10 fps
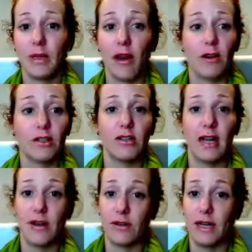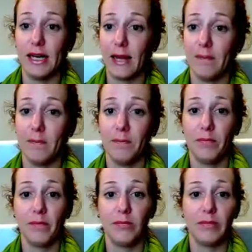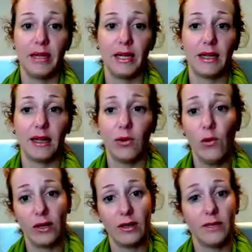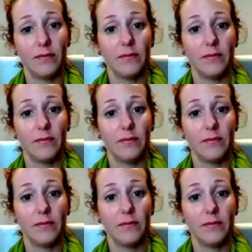character to have in a name, meaning orchid.